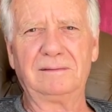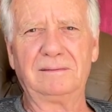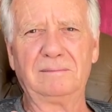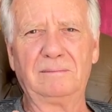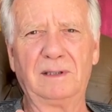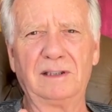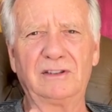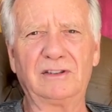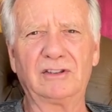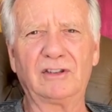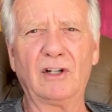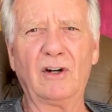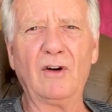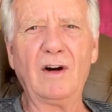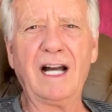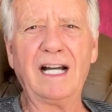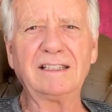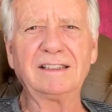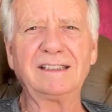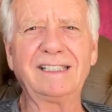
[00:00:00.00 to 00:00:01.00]
but so
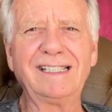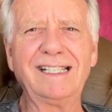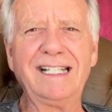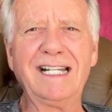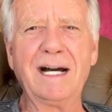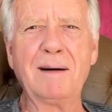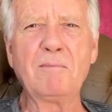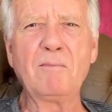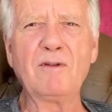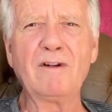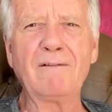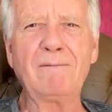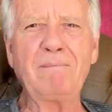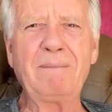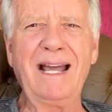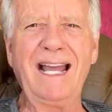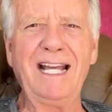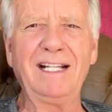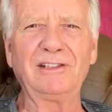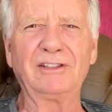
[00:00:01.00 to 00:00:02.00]
has the number of
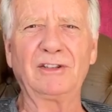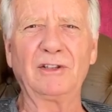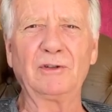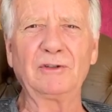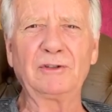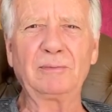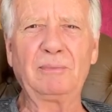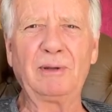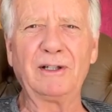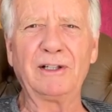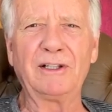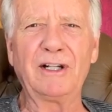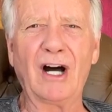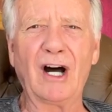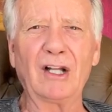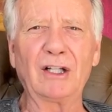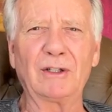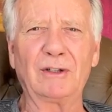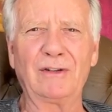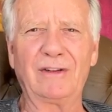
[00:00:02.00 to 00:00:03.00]
pesos per
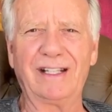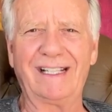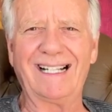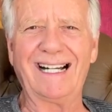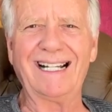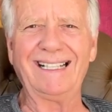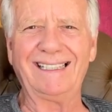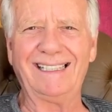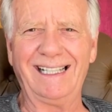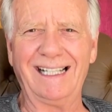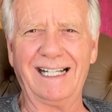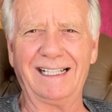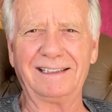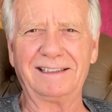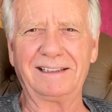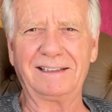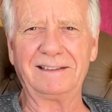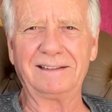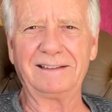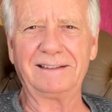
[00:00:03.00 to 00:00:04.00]
dollar that I
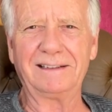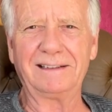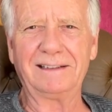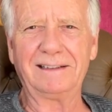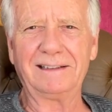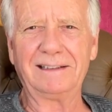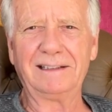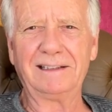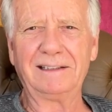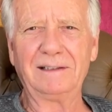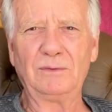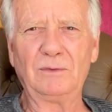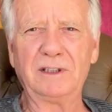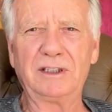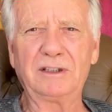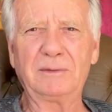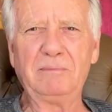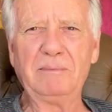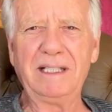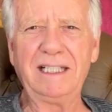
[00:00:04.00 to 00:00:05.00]
get,
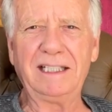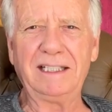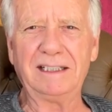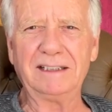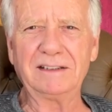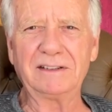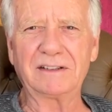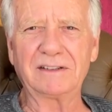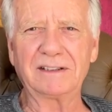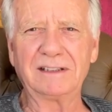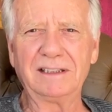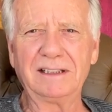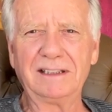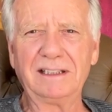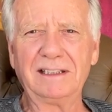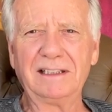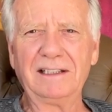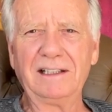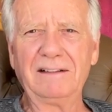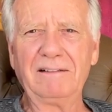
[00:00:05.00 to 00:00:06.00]
which means
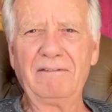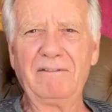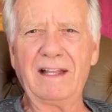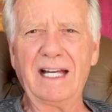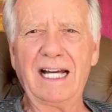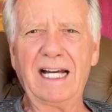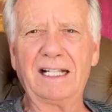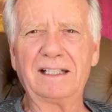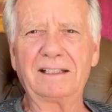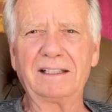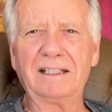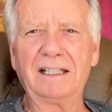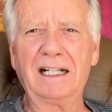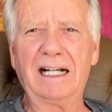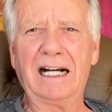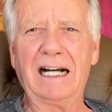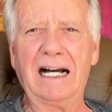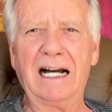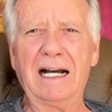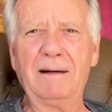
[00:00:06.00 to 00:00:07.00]
that
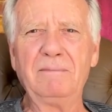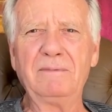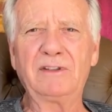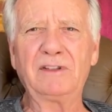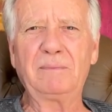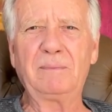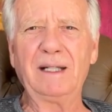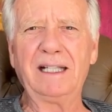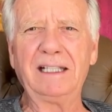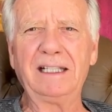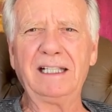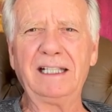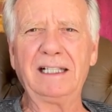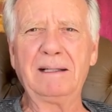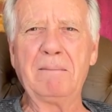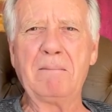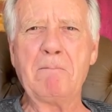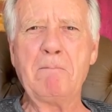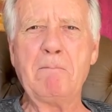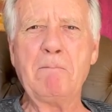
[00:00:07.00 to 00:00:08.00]
I'm
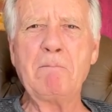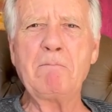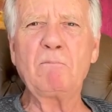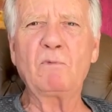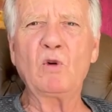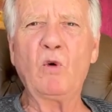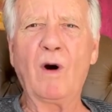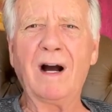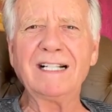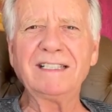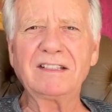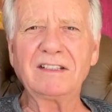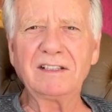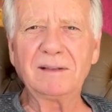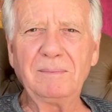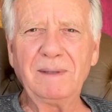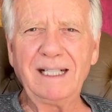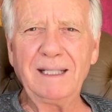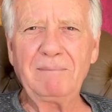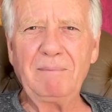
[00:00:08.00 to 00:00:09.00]
spending twice
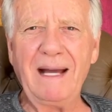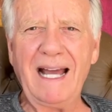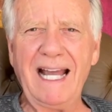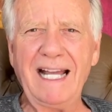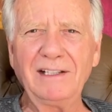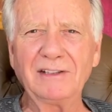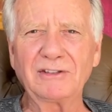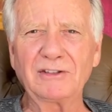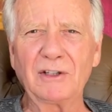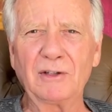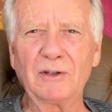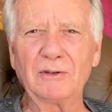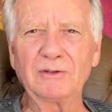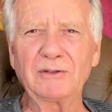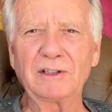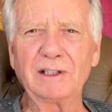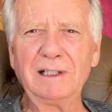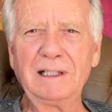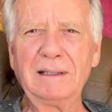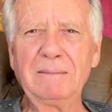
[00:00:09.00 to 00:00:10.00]
many
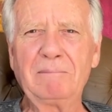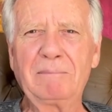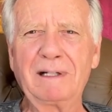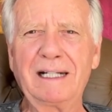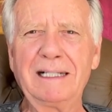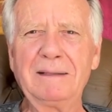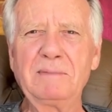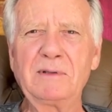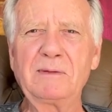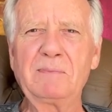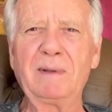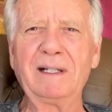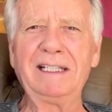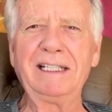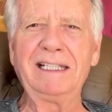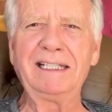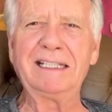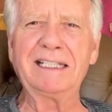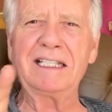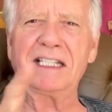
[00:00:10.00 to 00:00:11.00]
pesos, but I'm
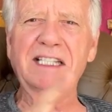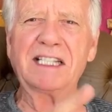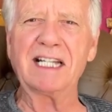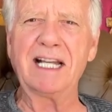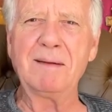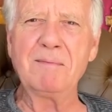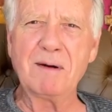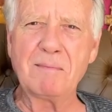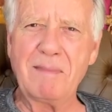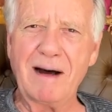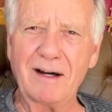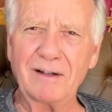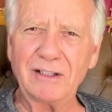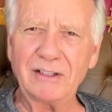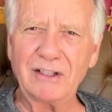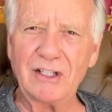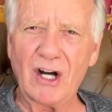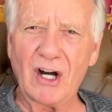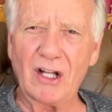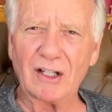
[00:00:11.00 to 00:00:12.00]
spending the same amount
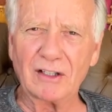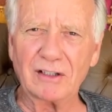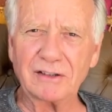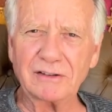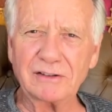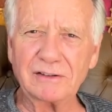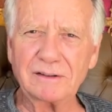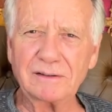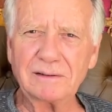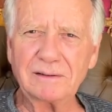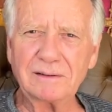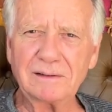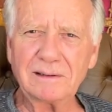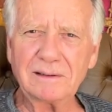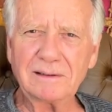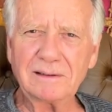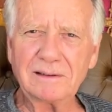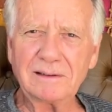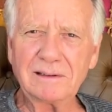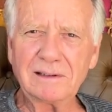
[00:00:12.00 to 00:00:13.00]
of dollars,
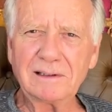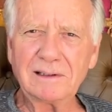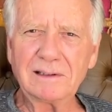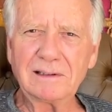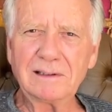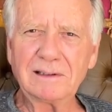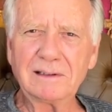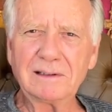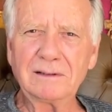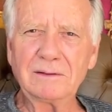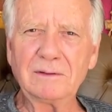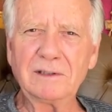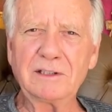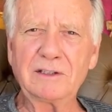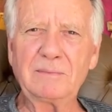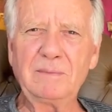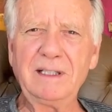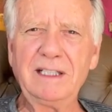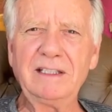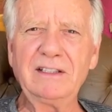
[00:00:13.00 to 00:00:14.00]

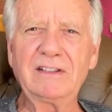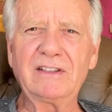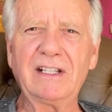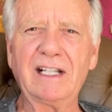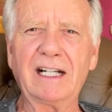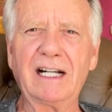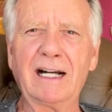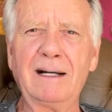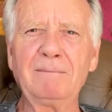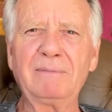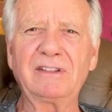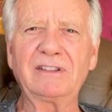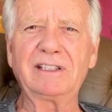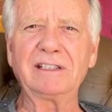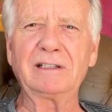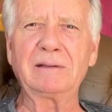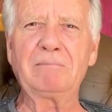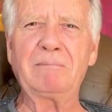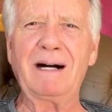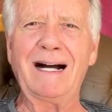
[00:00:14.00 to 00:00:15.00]
which means that I'm
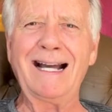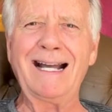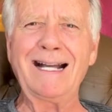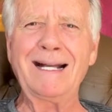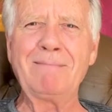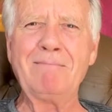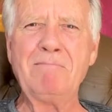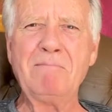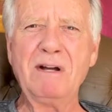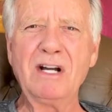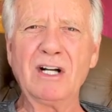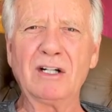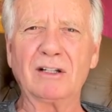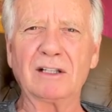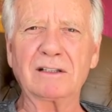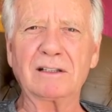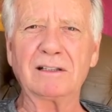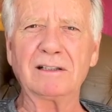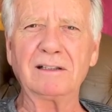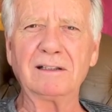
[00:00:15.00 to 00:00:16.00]
still buying
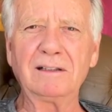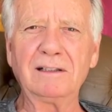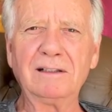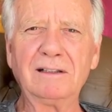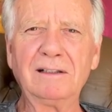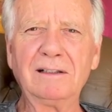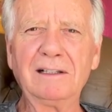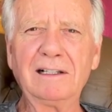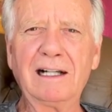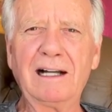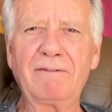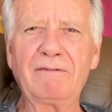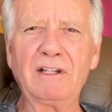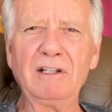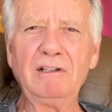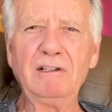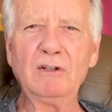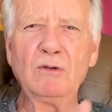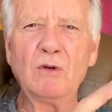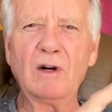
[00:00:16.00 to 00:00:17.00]
milk at
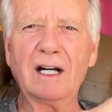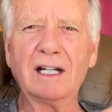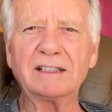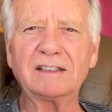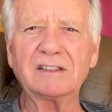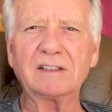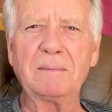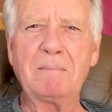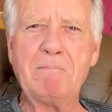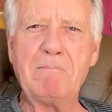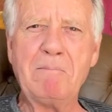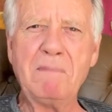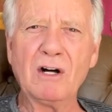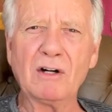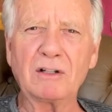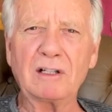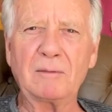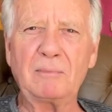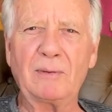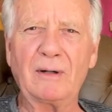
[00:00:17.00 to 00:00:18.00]
the U.S.
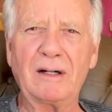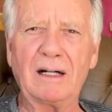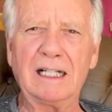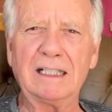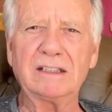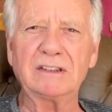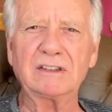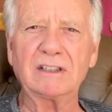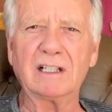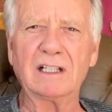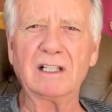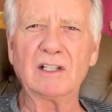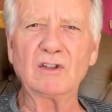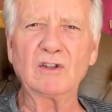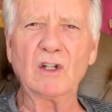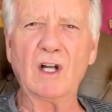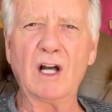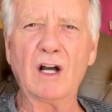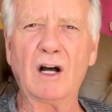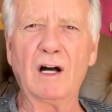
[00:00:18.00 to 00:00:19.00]
milk price
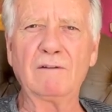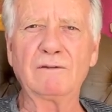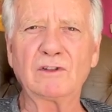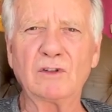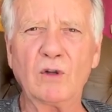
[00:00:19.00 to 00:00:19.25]
of